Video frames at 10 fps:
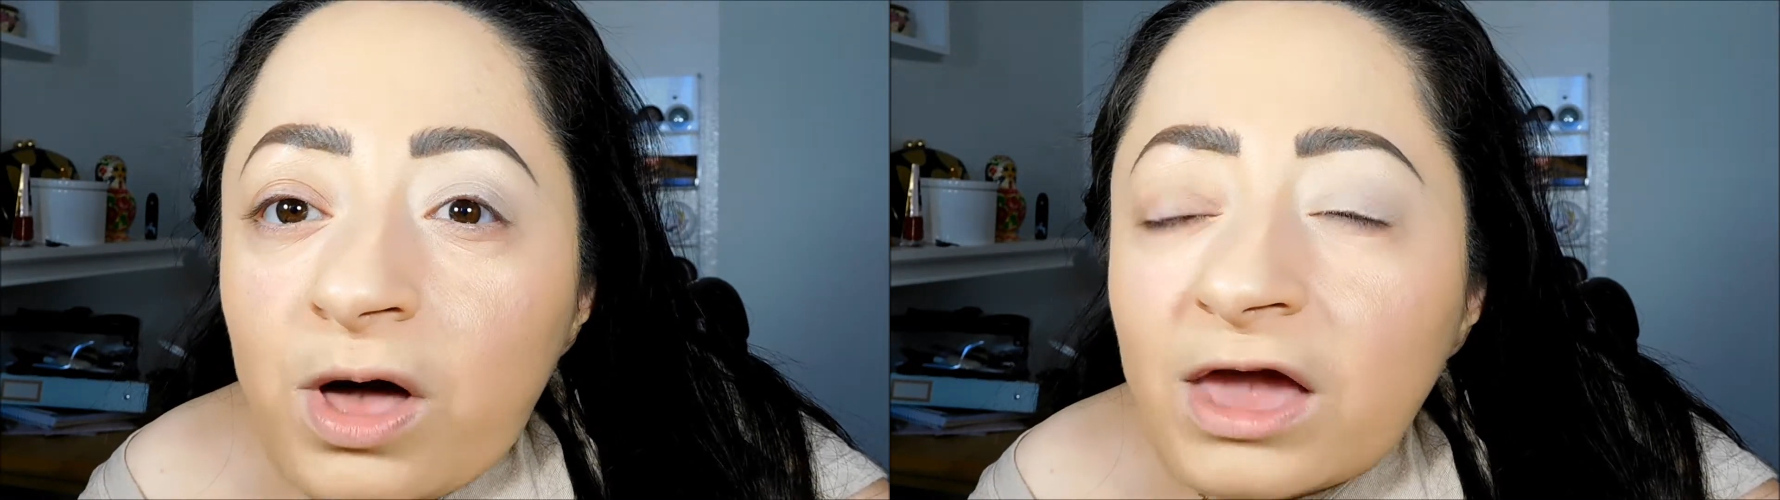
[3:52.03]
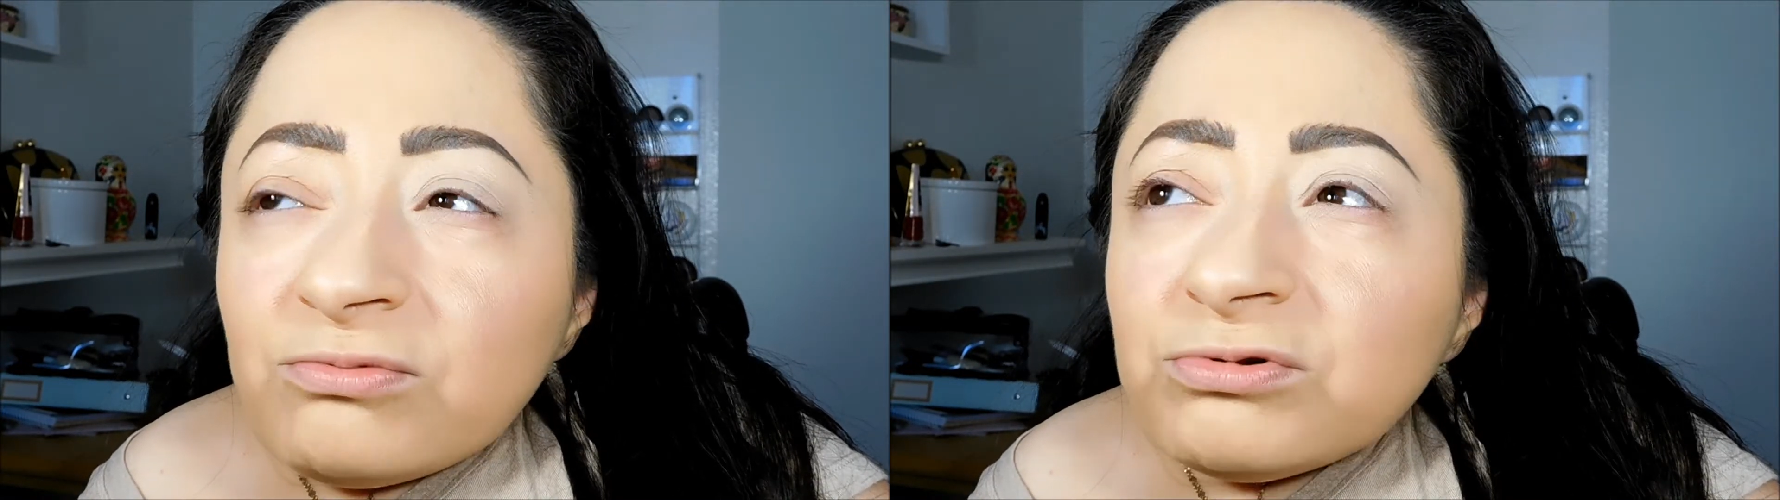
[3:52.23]

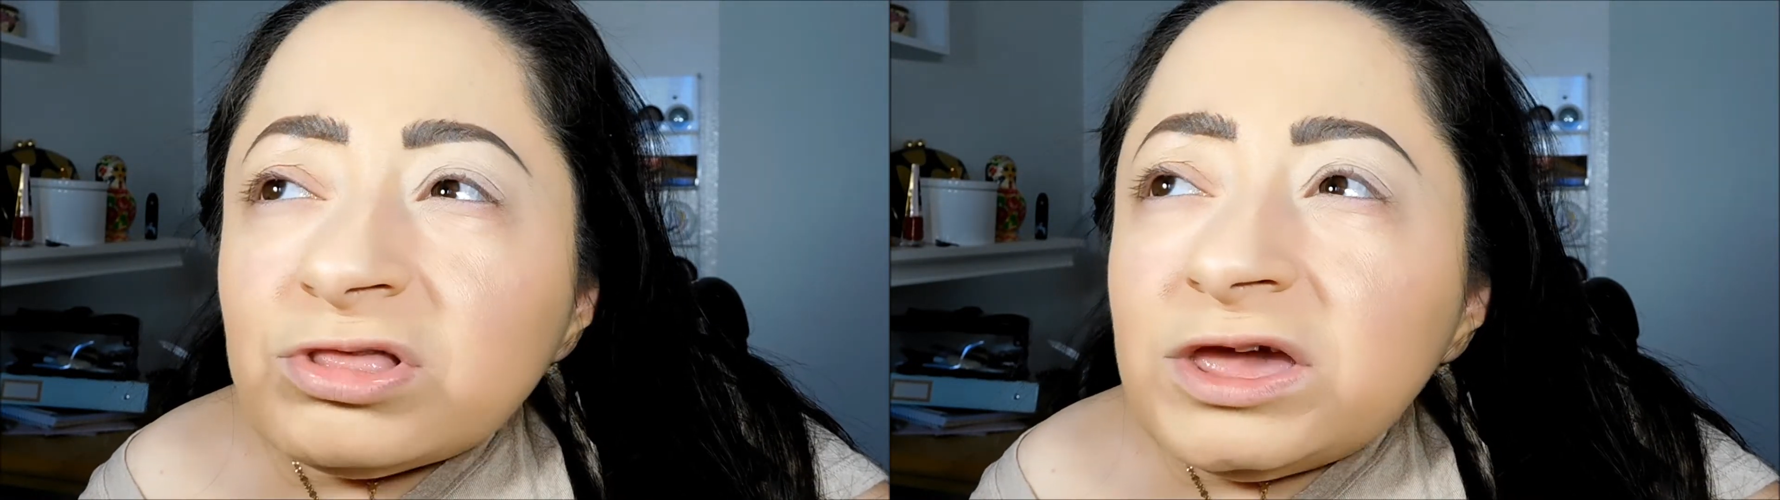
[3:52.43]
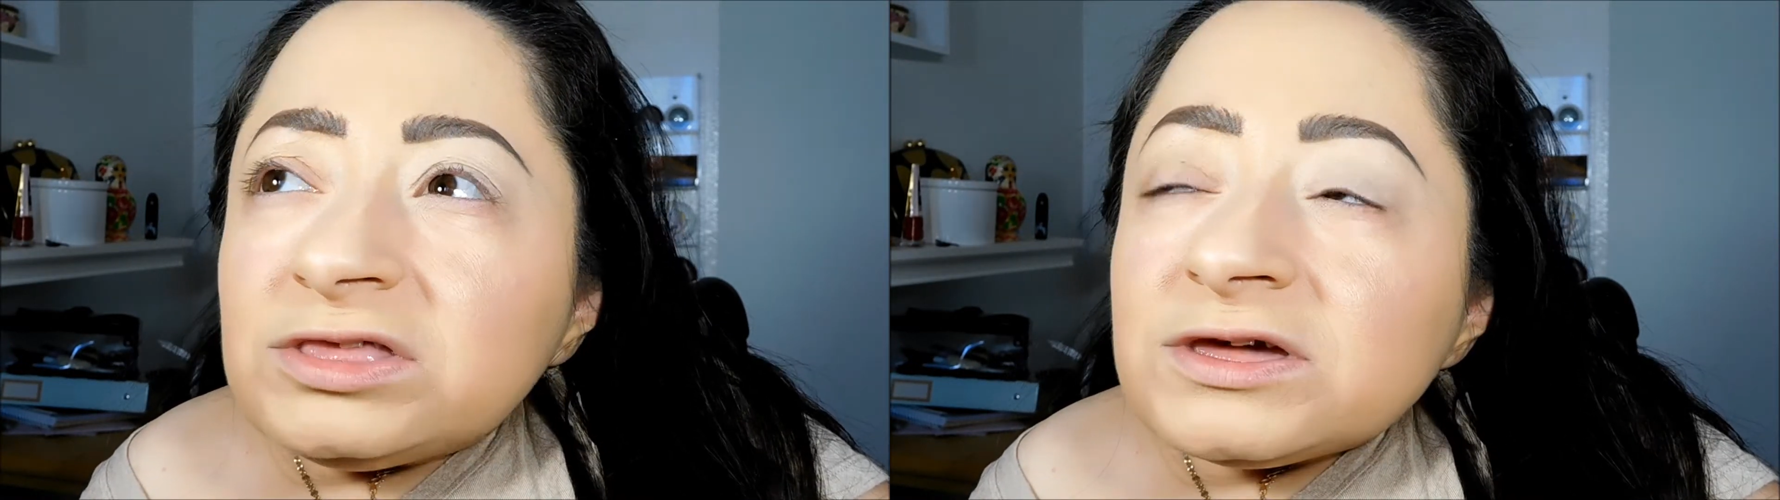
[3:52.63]
I
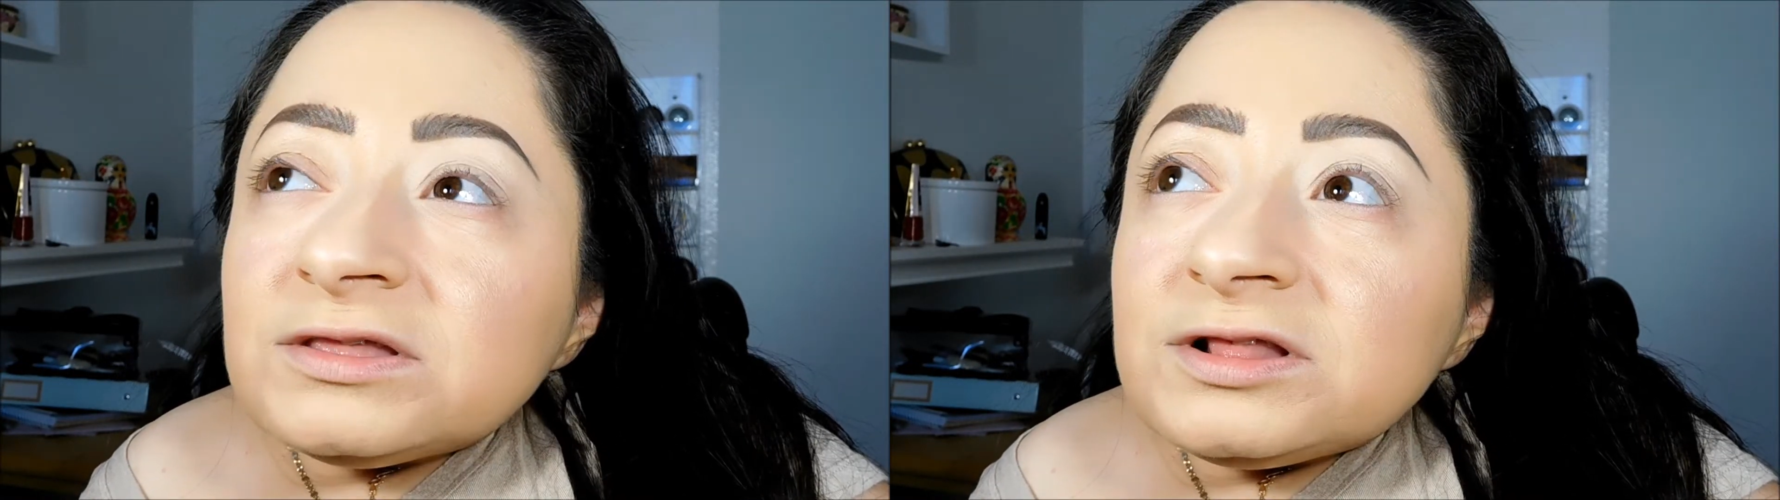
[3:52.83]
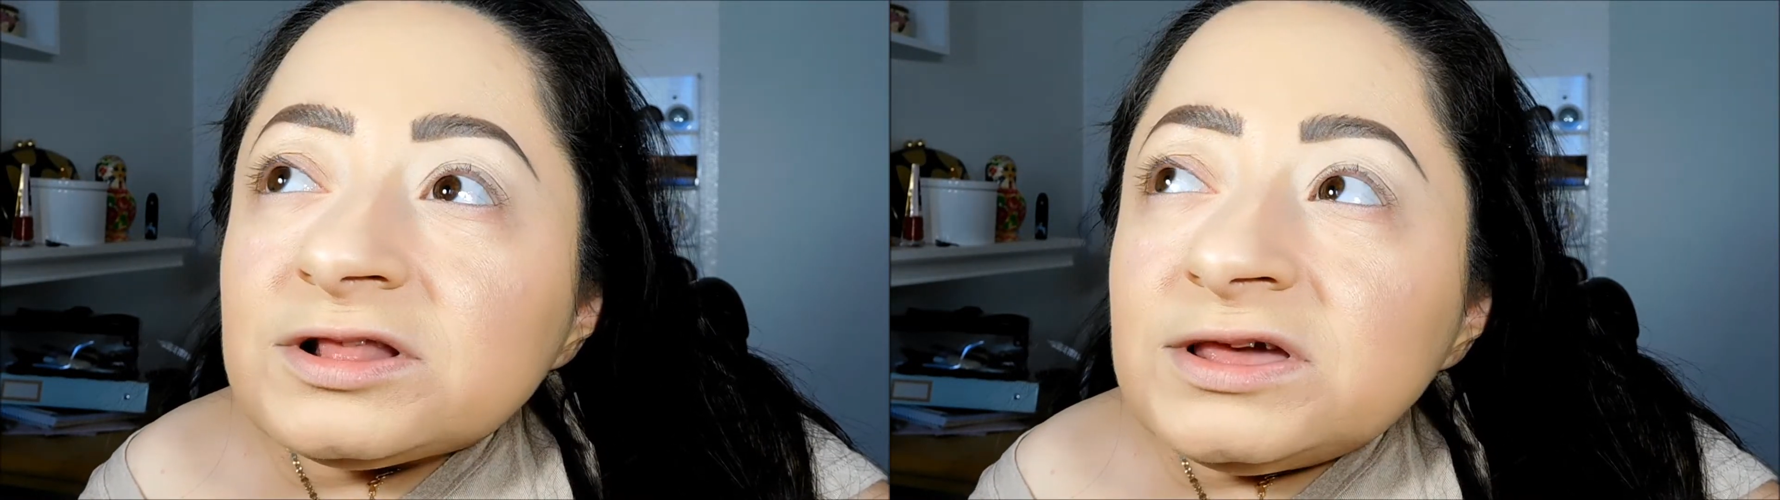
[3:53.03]
really
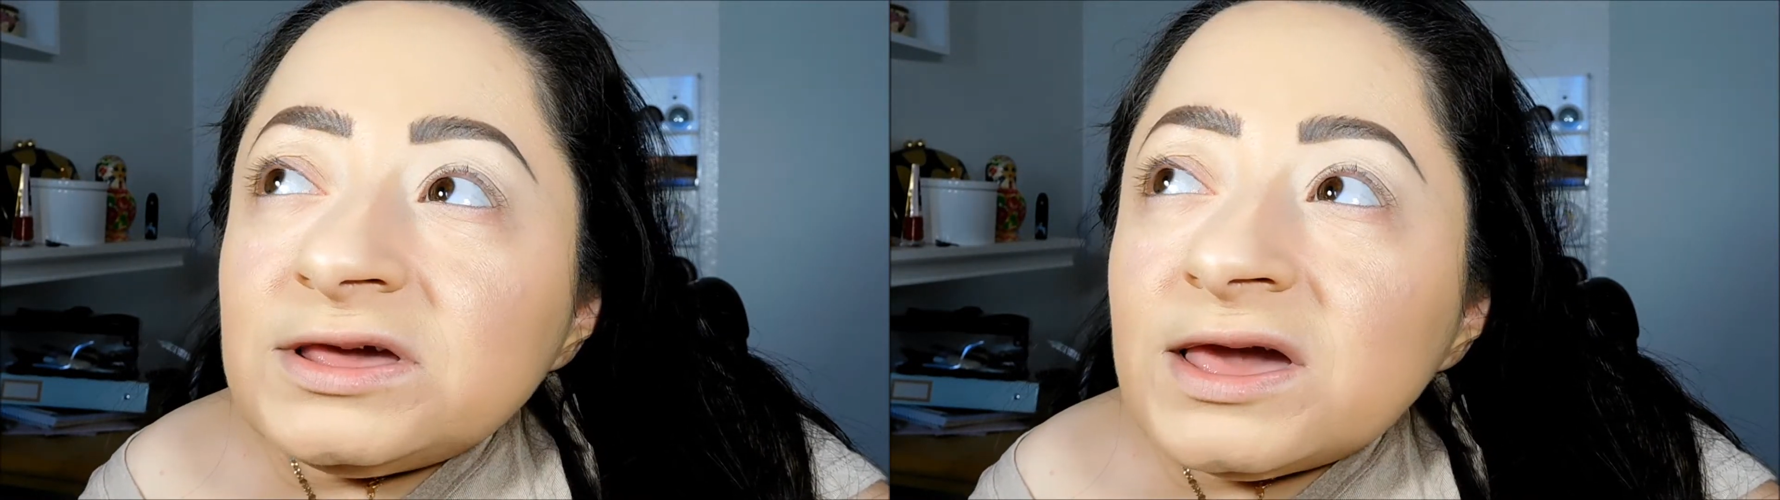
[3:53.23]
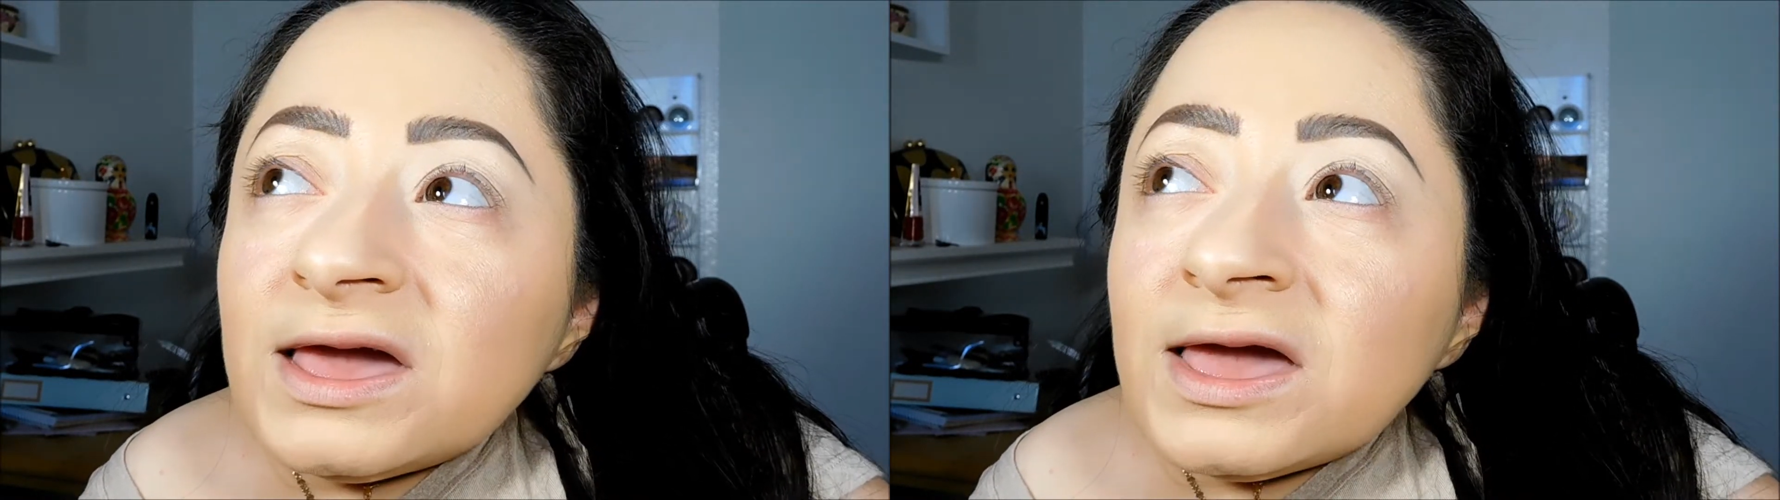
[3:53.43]
didn't see